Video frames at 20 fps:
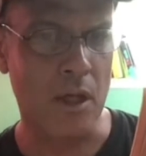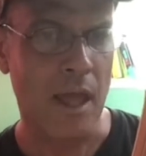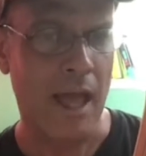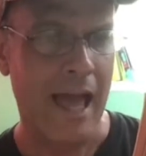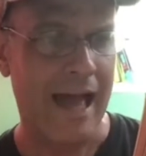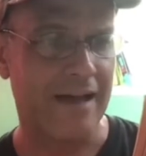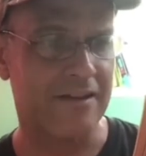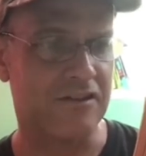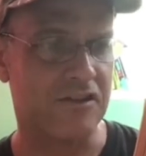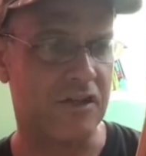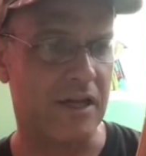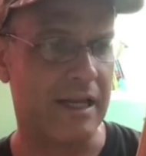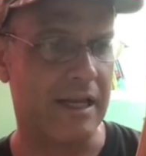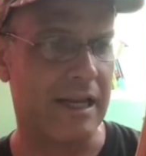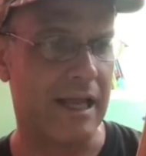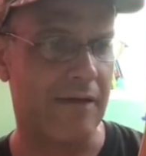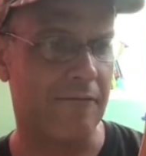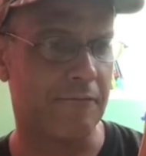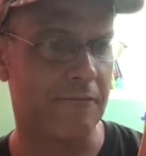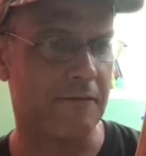as
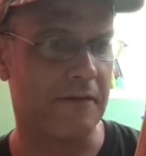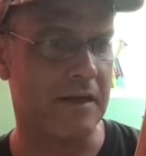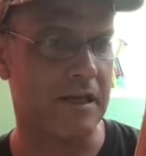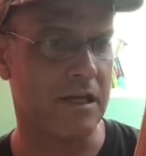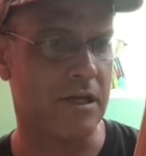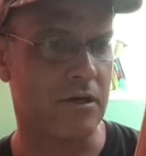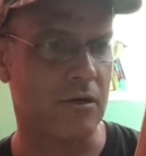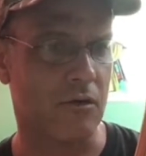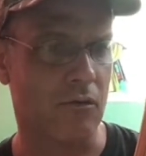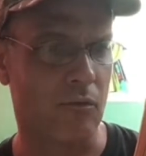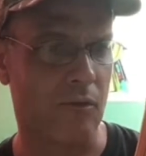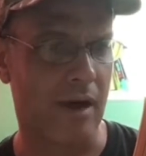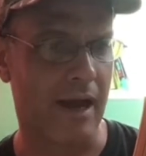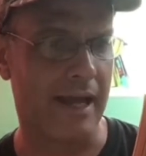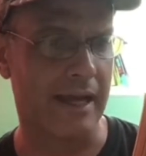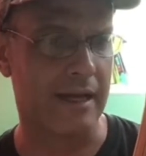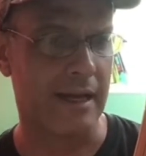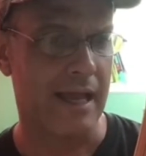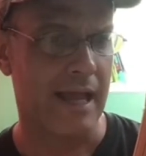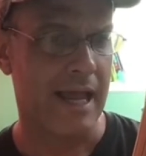Jaina veered
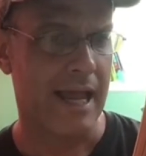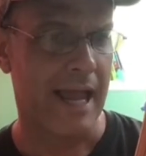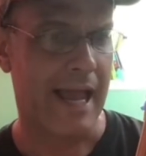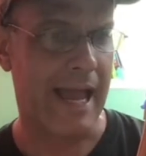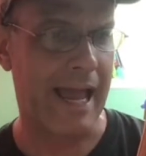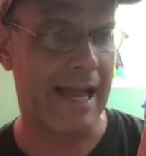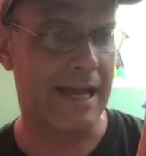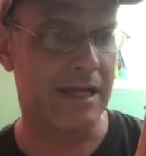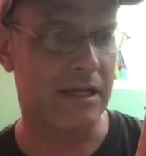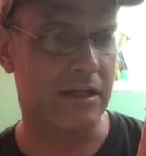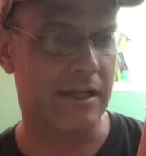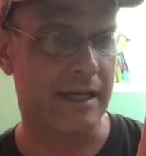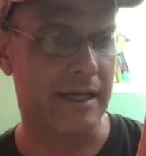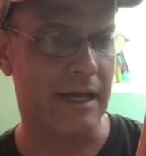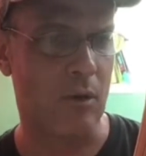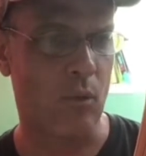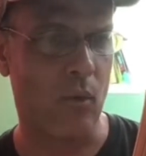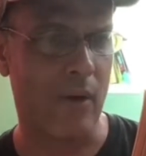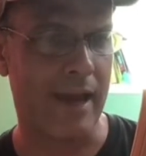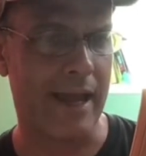right, angling
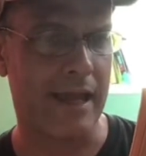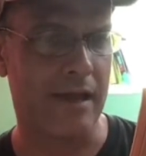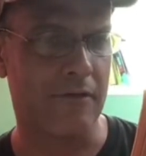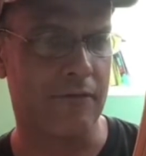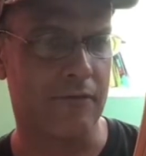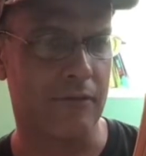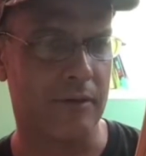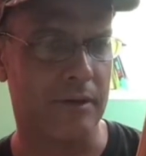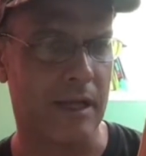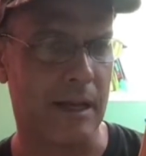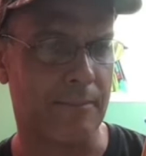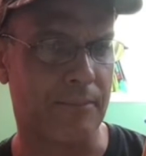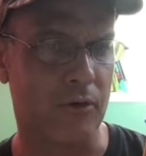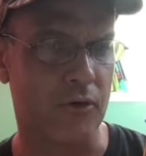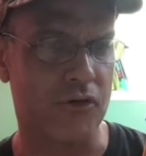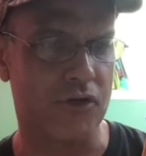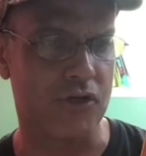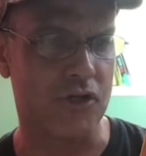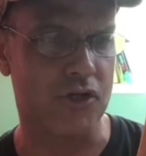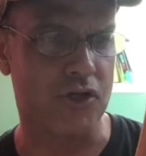away from the
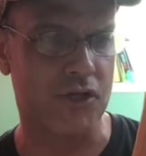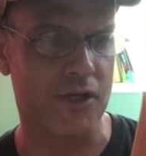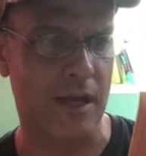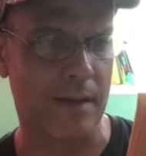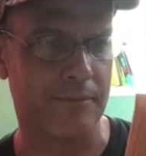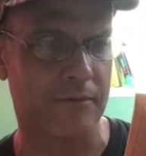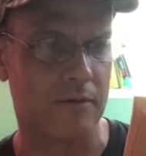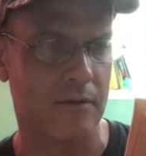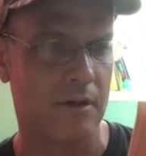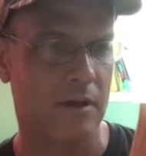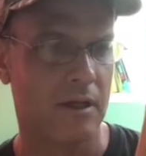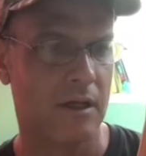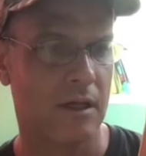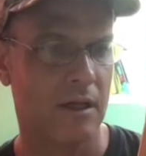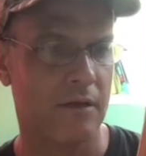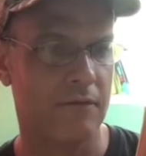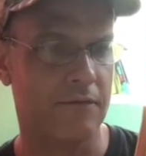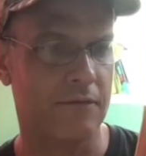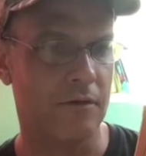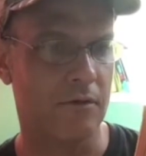approaching ships.
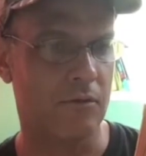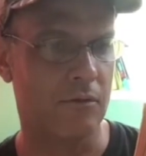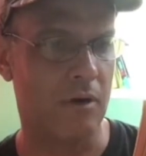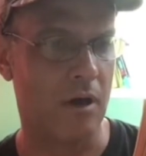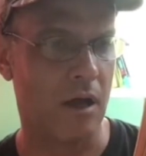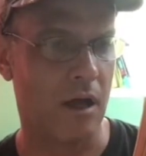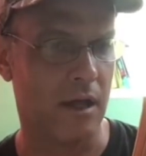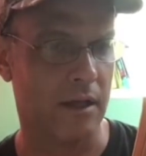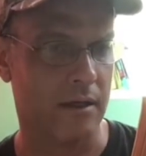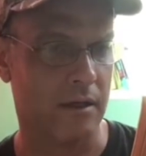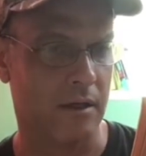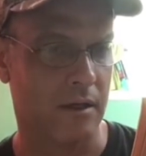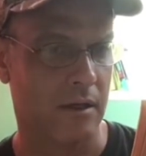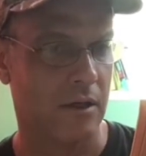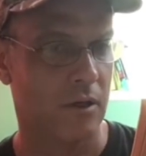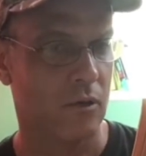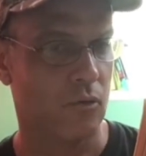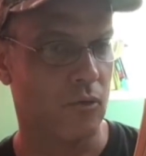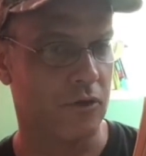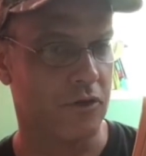"If you run,
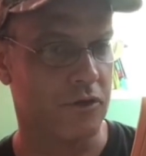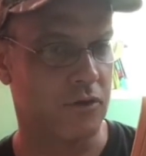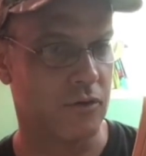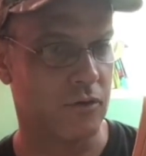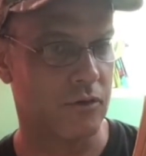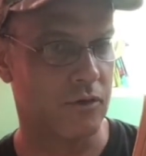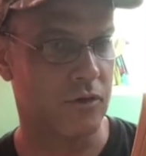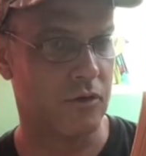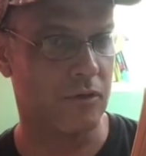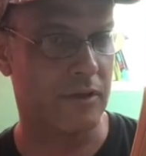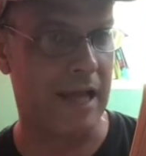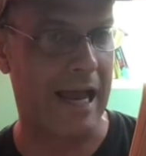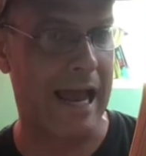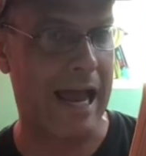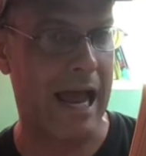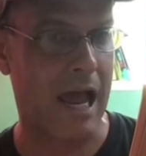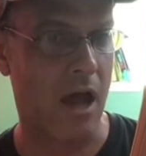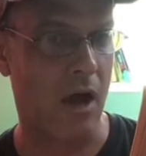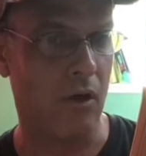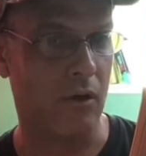we shoot you
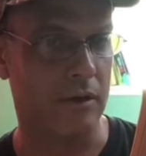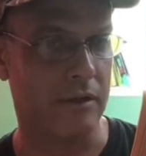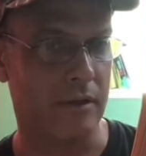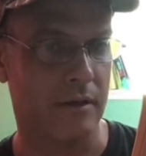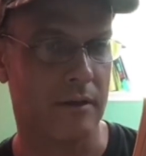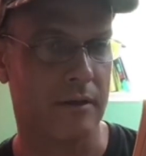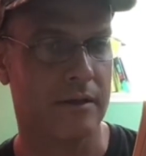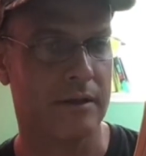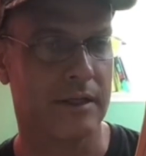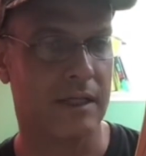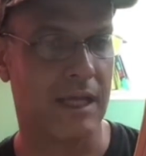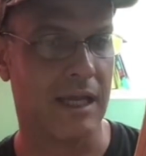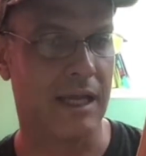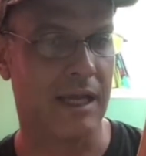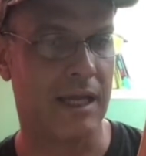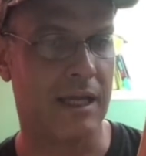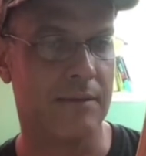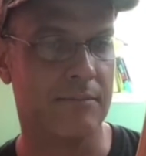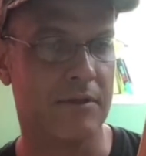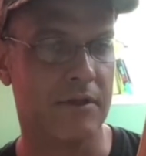down,"
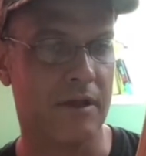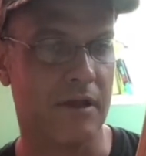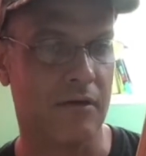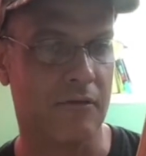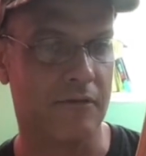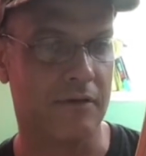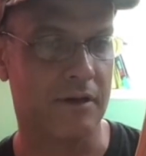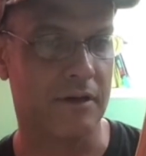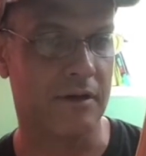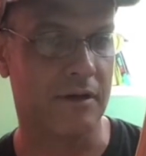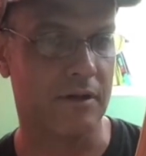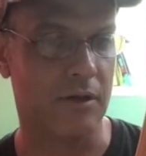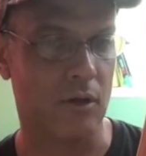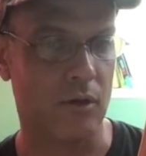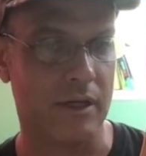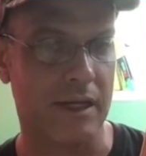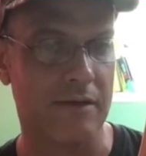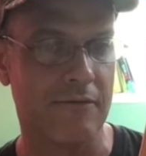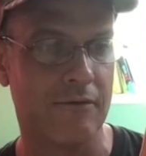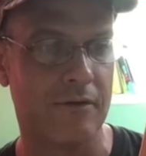came the
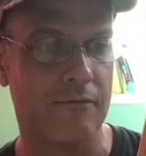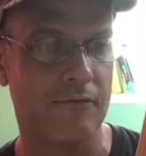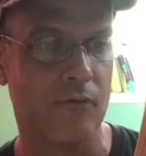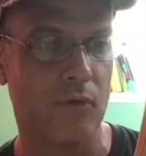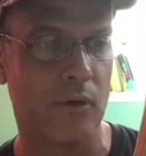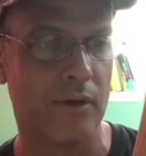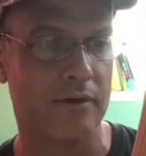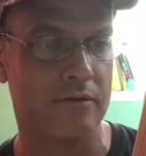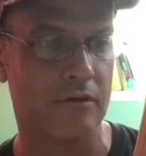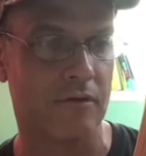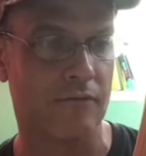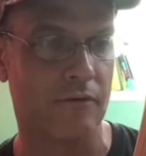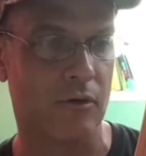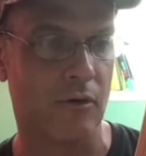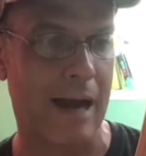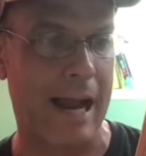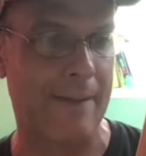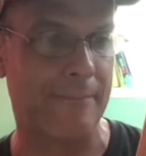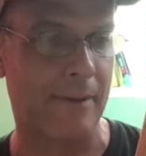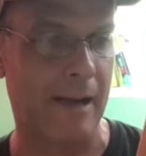uneven voice of
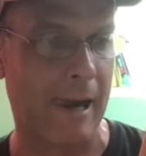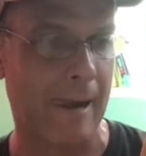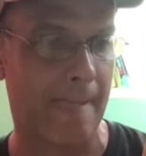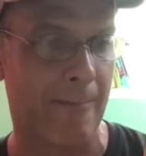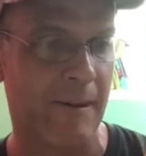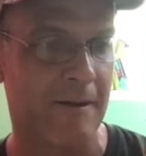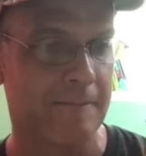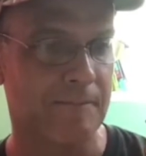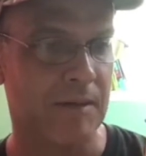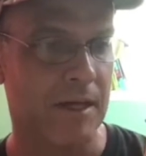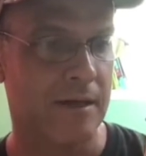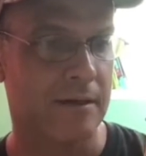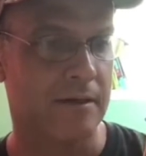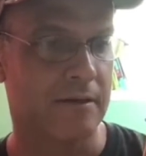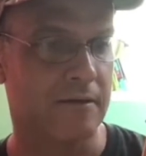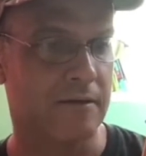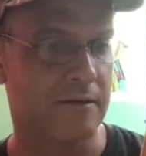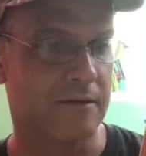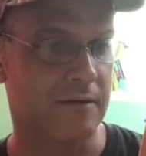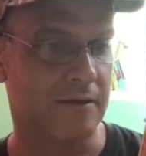Grappa.
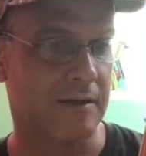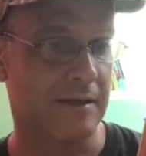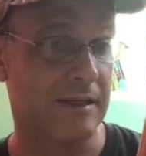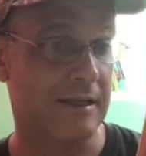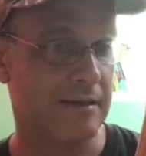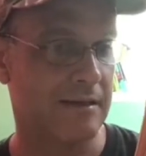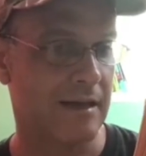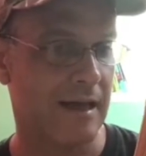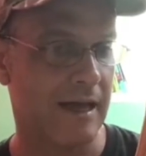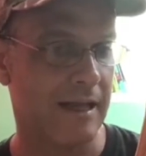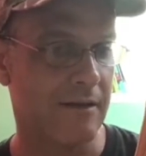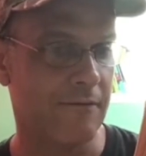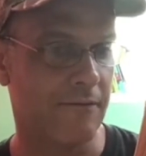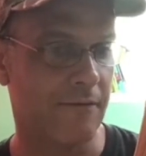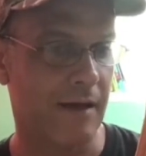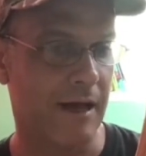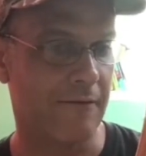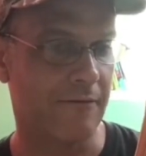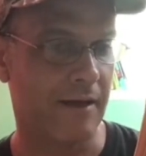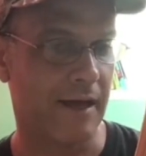
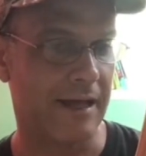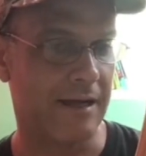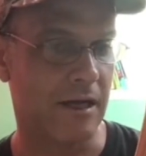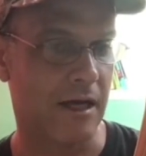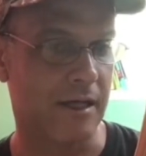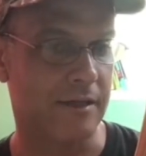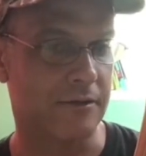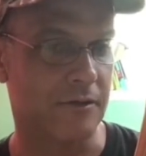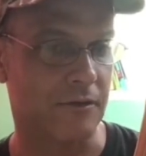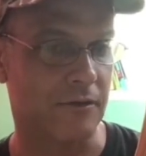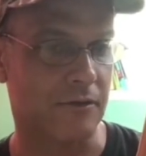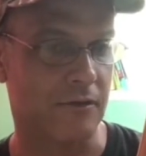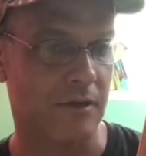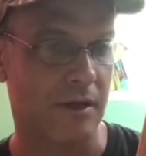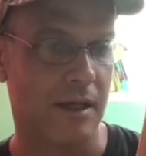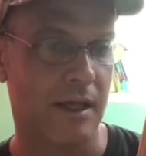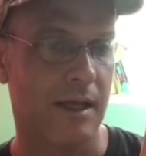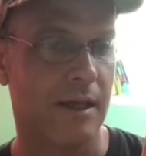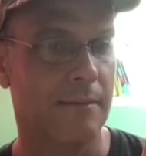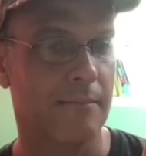"Z-95 Headhunters,"
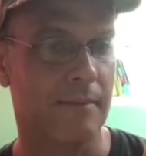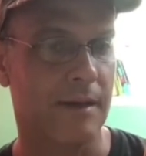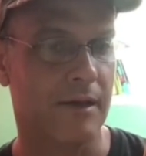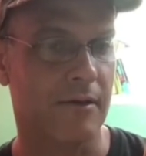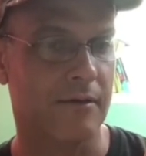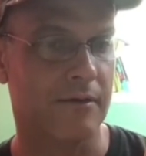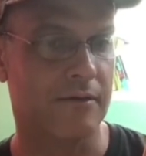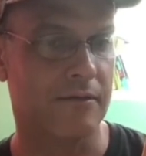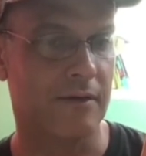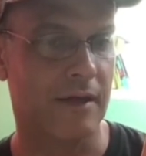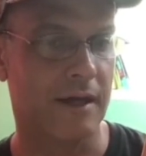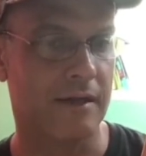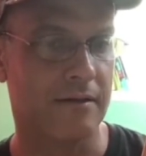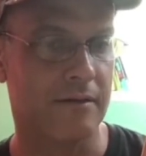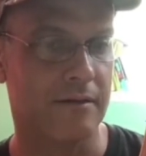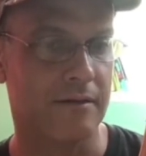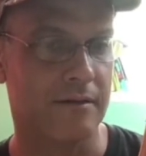Mara said